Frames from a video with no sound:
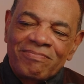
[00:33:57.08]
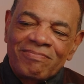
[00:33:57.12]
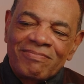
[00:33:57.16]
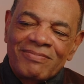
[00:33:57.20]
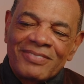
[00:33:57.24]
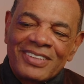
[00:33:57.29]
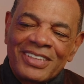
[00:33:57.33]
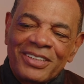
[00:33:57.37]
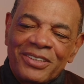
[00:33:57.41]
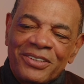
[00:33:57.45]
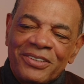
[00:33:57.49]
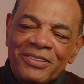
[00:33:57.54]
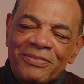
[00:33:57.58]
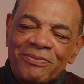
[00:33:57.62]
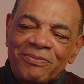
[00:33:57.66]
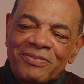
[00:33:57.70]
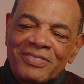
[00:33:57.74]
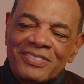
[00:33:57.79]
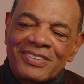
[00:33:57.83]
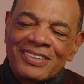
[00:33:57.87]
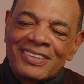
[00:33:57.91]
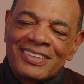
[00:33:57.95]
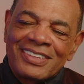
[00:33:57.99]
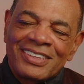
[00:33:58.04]
you know,
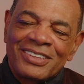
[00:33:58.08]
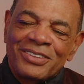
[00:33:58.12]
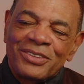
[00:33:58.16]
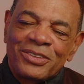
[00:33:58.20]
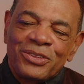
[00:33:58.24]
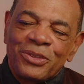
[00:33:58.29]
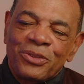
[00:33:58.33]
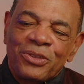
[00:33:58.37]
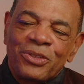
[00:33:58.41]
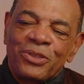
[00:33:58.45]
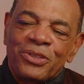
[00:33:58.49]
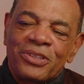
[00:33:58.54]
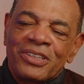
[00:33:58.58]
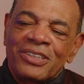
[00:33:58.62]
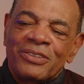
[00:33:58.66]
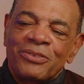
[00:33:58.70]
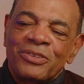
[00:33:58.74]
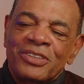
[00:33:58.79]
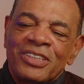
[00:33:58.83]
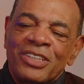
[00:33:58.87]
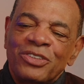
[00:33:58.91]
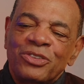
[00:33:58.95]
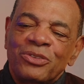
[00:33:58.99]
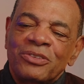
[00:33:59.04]
so
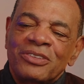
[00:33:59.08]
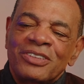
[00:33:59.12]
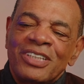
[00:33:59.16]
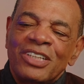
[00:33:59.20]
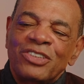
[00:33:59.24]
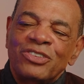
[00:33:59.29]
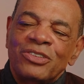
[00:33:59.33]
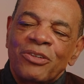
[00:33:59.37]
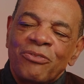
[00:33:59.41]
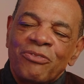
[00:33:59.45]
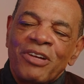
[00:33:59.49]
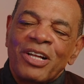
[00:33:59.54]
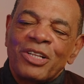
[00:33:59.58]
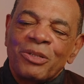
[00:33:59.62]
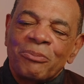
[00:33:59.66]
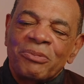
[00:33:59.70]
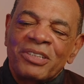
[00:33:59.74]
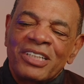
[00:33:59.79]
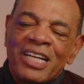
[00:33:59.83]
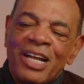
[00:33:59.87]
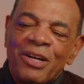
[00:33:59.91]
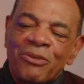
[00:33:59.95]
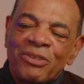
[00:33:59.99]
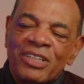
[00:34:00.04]
just
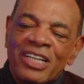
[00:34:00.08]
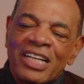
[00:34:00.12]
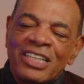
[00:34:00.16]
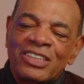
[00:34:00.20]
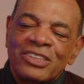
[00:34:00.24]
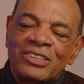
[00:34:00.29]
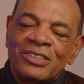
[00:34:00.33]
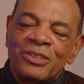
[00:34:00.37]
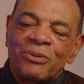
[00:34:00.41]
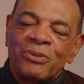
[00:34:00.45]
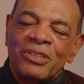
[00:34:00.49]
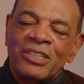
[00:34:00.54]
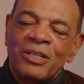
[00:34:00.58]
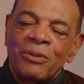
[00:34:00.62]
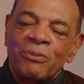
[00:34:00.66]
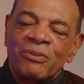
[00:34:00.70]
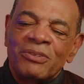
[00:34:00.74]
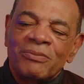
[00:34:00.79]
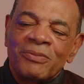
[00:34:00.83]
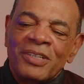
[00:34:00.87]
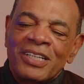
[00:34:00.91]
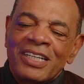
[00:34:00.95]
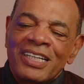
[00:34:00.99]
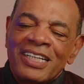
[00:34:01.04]
developing that relationship with him
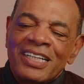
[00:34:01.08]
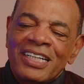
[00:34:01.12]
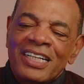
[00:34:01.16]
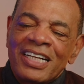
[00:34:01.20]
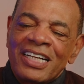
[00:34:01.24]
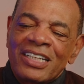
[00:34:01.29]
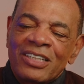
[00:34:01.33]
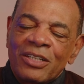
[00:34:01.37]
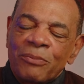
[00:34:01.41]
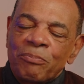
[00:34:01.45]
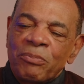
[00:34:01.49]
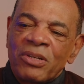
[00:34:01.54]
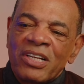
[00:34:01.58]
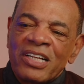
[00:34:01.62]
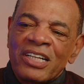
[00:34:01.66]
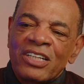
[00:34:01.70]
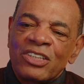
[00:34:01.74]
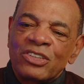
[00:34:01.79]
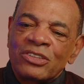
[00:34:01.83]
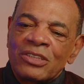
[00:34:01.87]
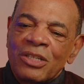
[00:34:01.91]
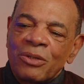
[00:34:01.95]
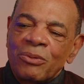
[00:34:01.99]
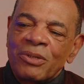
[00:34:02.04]
and the
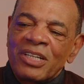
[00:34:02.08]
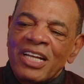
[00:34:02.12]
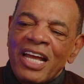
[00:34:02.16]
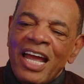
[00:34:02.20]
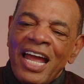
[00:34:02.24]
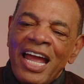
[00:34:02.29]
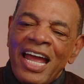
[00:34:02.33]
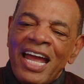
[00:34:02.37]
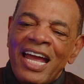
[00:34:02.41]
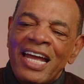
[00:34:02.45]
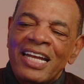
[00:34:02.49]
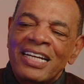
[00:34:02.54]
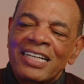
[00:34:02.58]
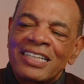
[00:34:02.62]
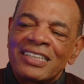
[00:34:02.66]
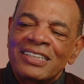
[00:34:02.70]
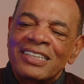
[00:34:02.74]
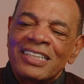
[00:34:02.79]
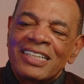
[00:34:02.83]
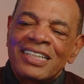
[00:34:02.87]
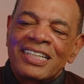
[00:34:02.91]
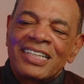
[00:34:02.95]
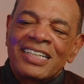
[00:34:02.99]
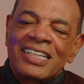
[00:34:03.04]
players that we had. And,
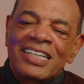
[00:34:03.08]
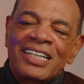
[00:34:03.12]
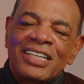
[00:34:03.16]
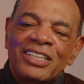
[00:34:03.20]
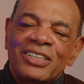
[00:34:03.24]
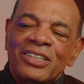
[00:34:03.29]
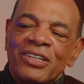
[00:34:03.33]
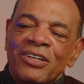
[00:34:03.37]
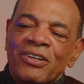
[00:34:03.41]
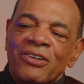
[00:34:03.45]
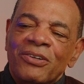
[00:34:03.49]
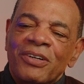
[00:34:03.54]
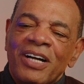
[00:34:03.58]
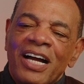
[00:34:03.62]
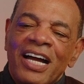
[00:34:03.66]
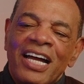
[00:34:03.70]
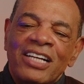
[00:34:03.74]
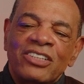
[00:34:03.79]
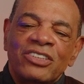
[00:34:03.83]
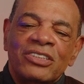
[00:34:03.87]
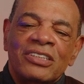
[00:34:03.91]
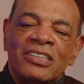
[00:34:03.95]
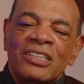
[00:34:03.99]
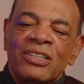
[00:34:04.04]
you know, I
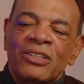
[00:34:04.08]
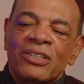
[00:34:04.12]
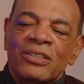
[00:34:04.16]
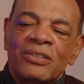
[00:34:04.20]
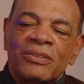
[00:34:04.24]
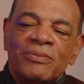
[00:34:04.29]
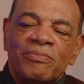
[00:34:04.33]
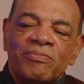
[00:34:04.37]
still